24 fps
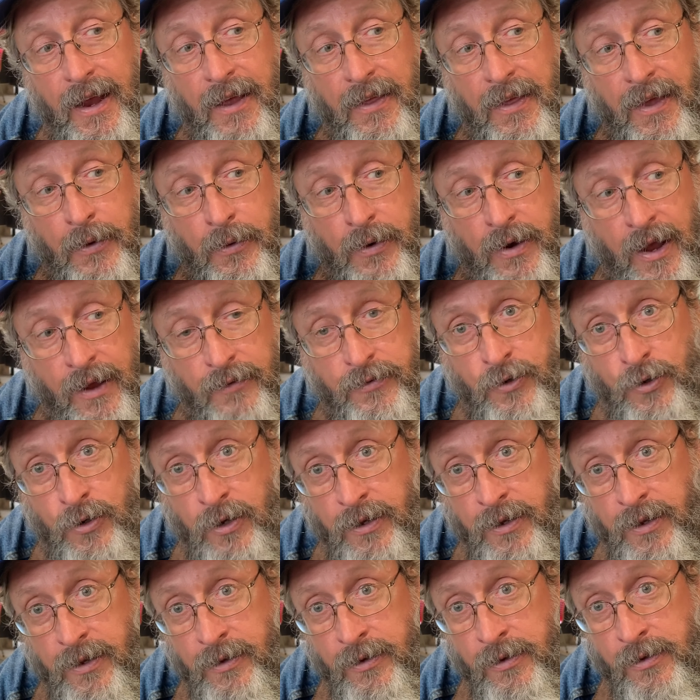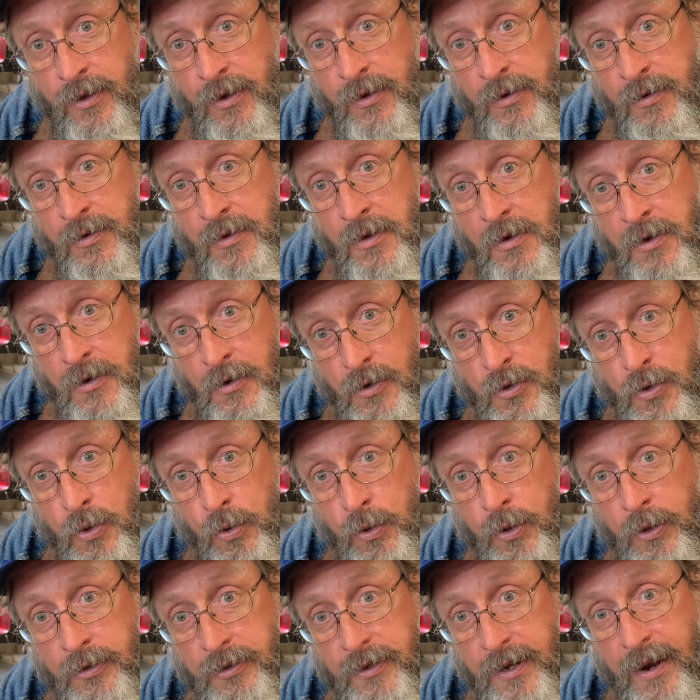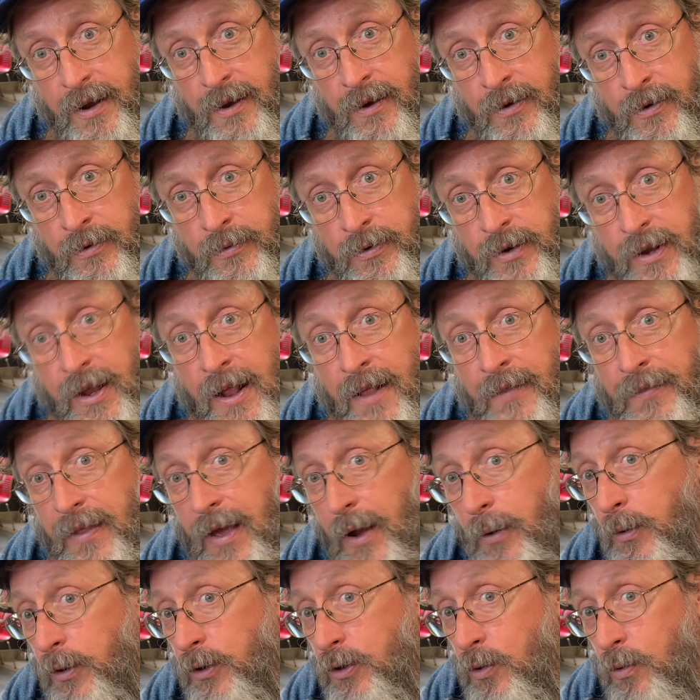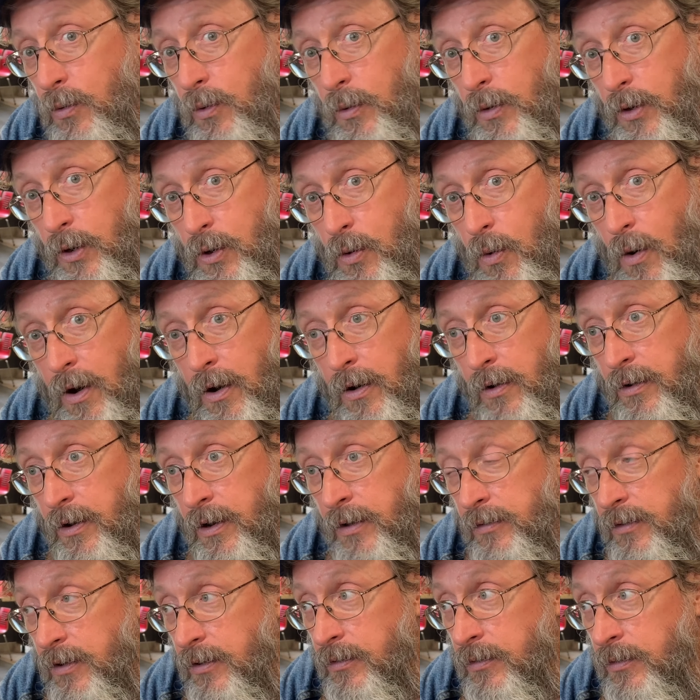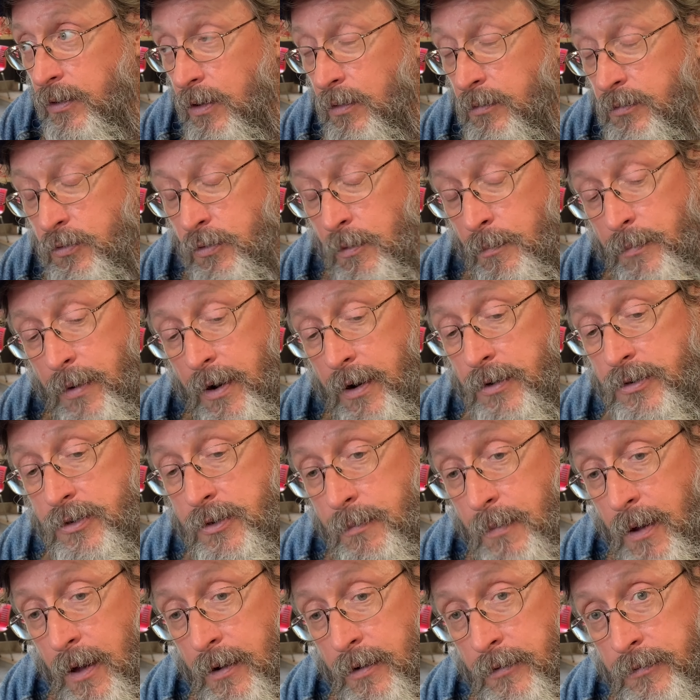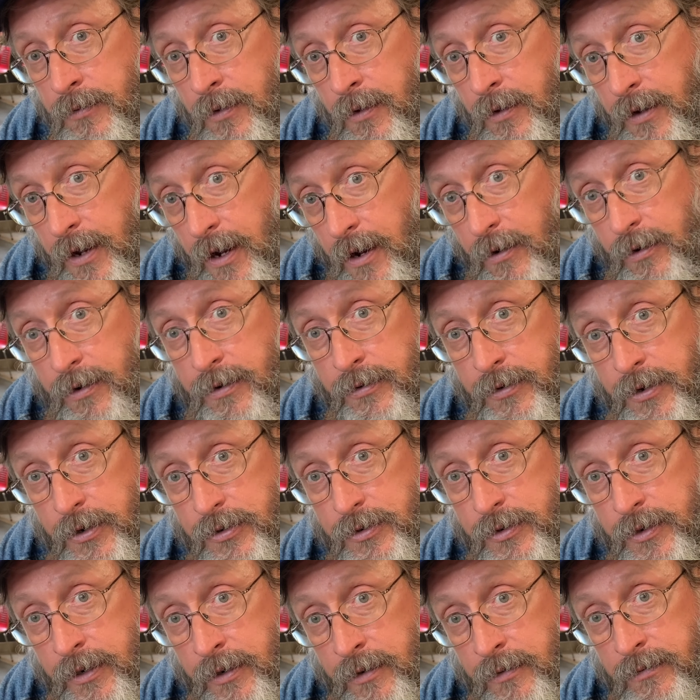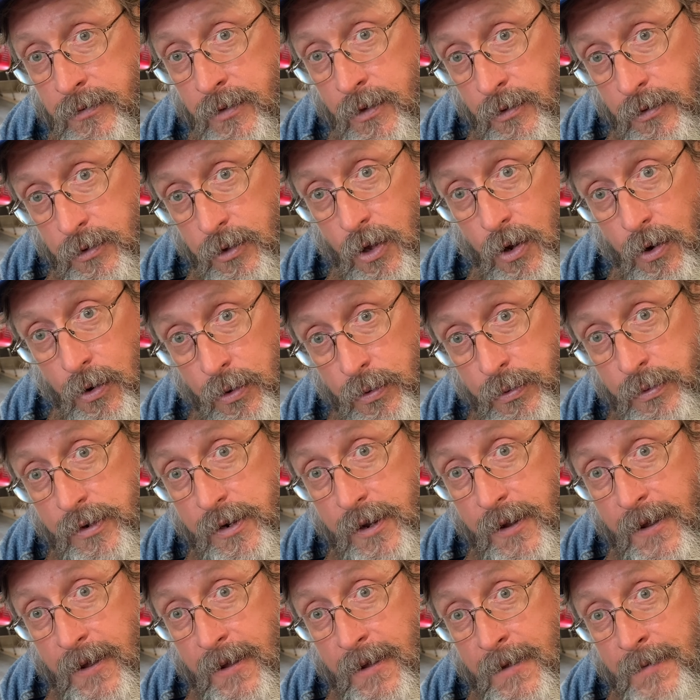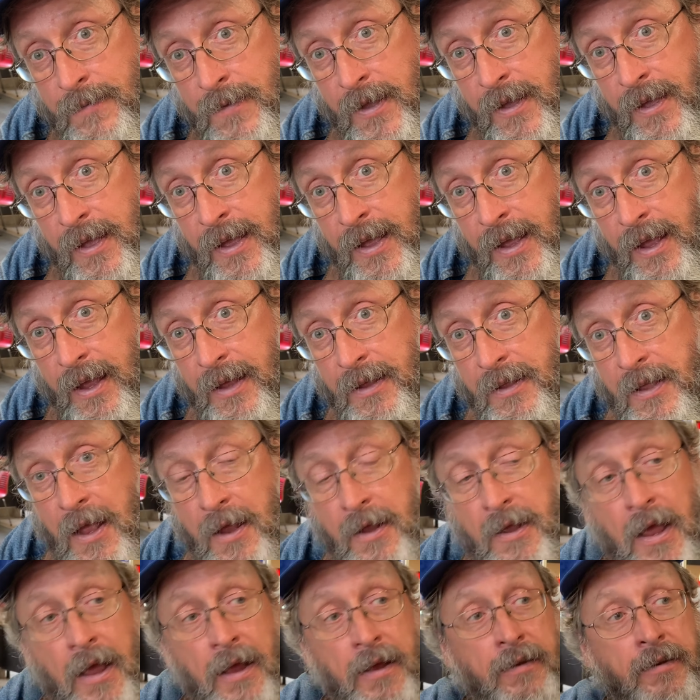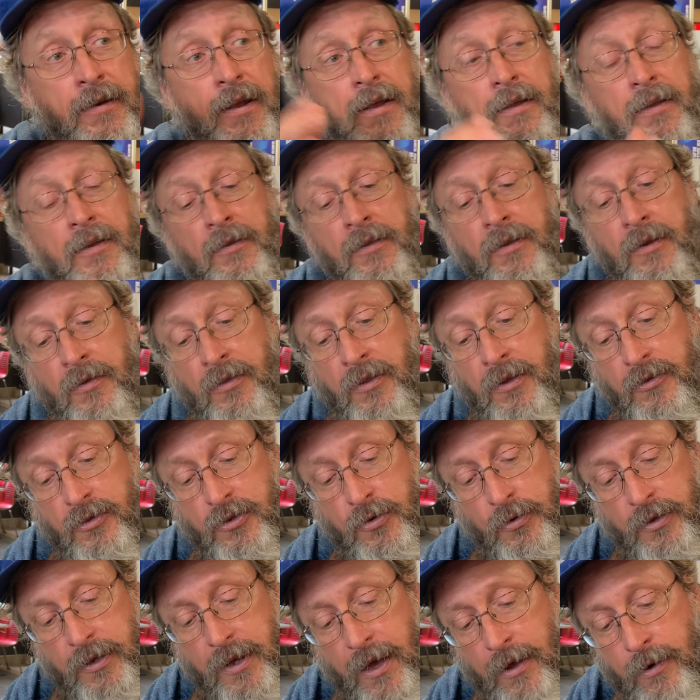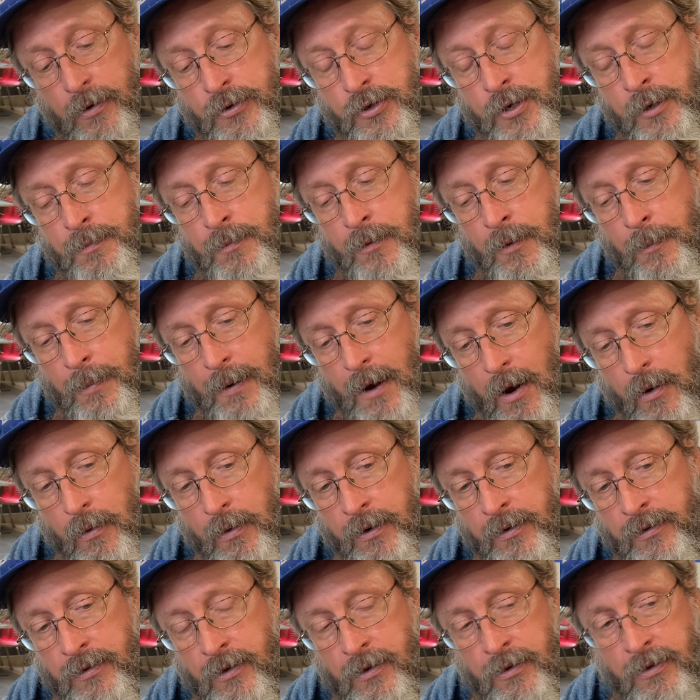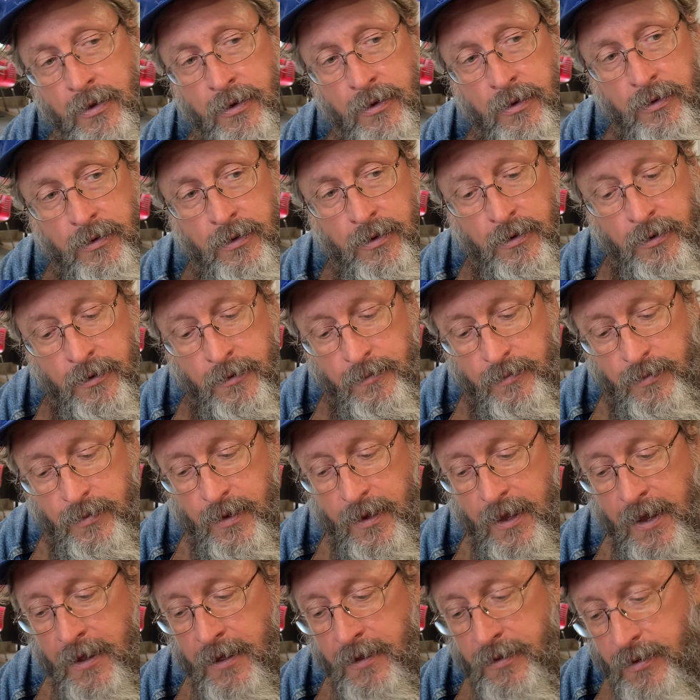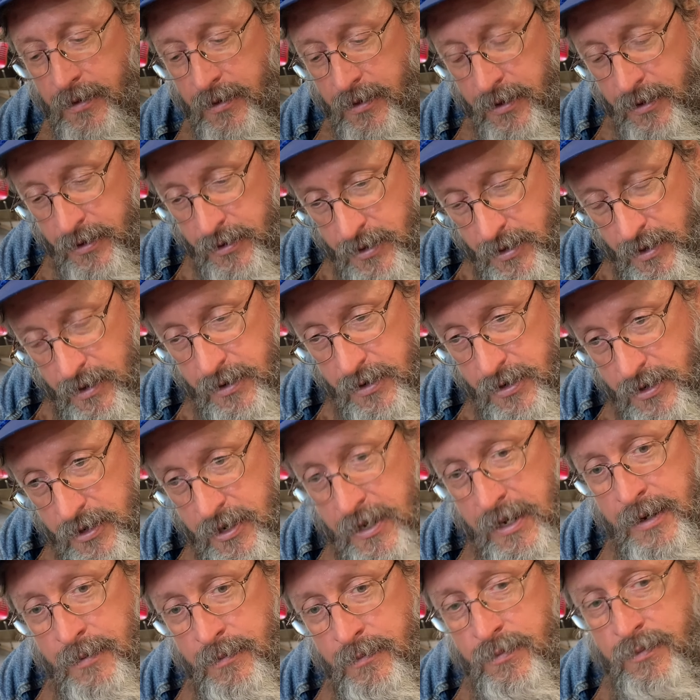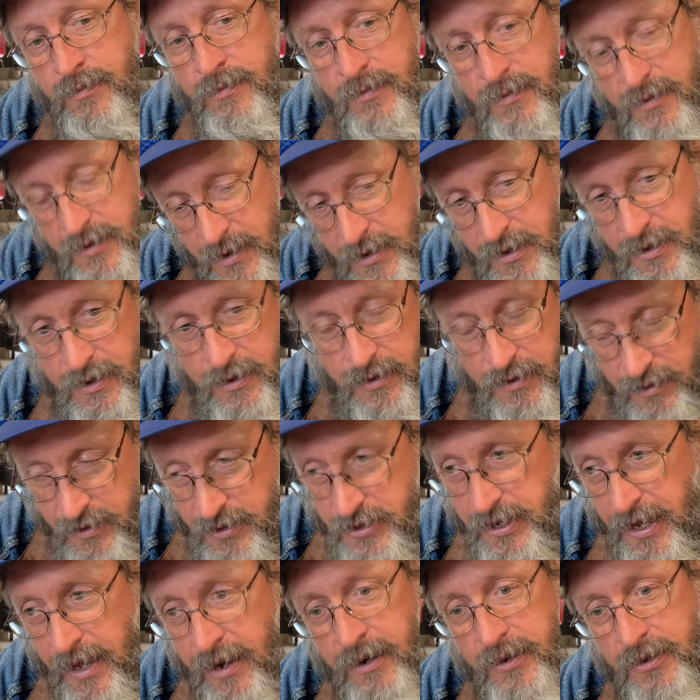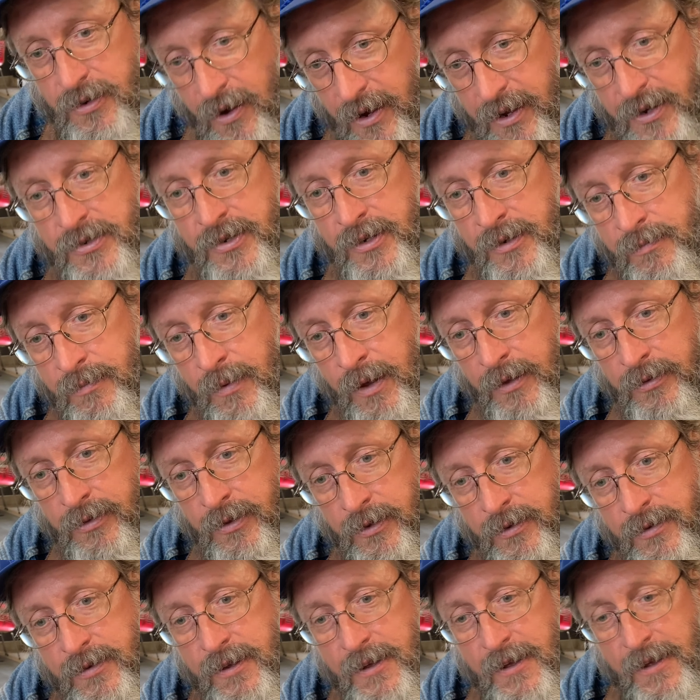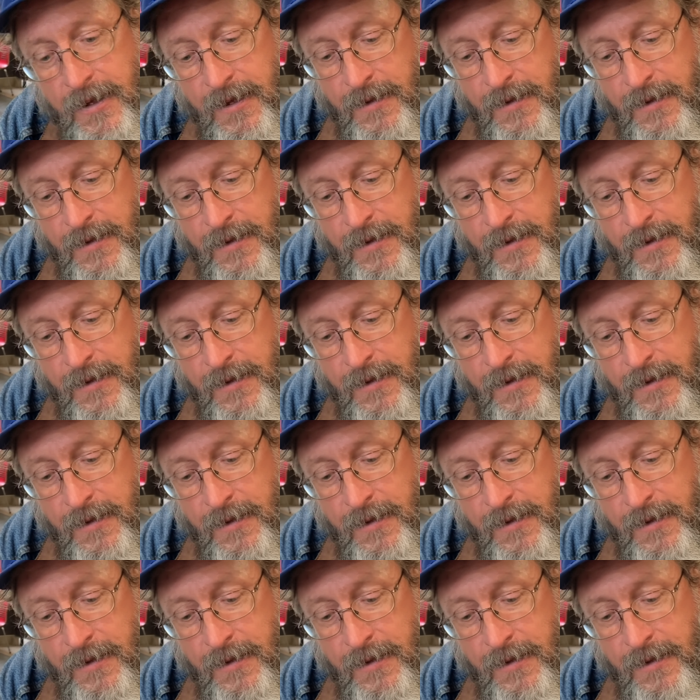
they would have to uh, the, the cool it down. That would require a, a tremendous amount of air conditioning load. And, and the, so the energy empowering the, the this steam sanitizing method